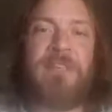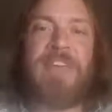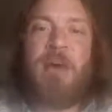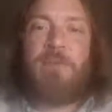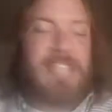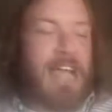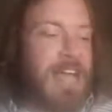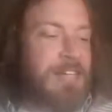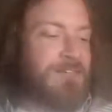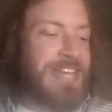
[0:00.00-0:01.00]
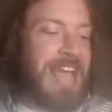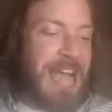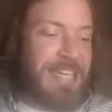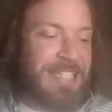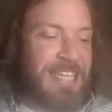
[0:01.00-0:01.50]
That was kind of the
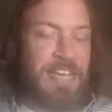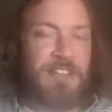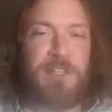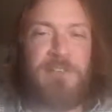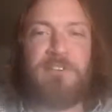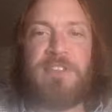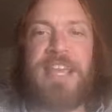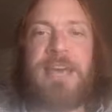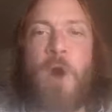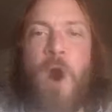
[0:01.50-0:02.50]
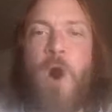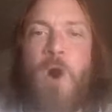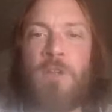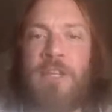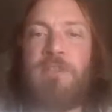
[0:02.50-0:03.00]
idea. So for them,
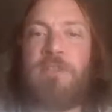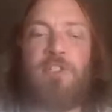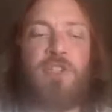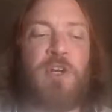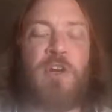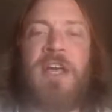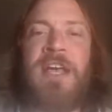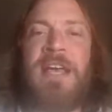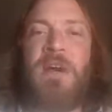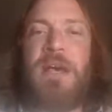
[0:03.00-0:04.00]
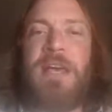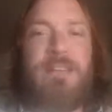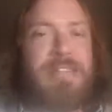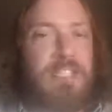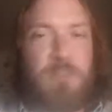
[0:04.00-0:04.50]
all literature,
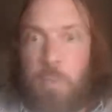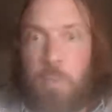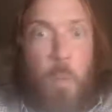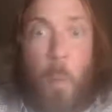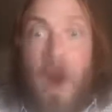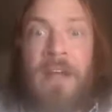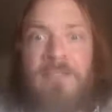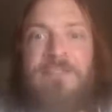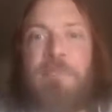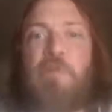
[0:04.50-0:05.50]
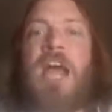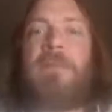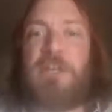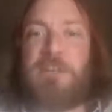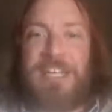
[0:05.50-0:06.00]
at least one of the
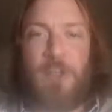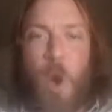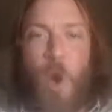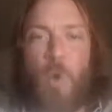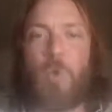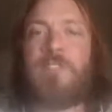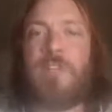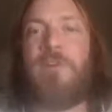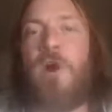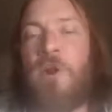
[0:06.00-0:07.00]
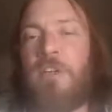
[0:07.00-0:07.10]
primary goals of all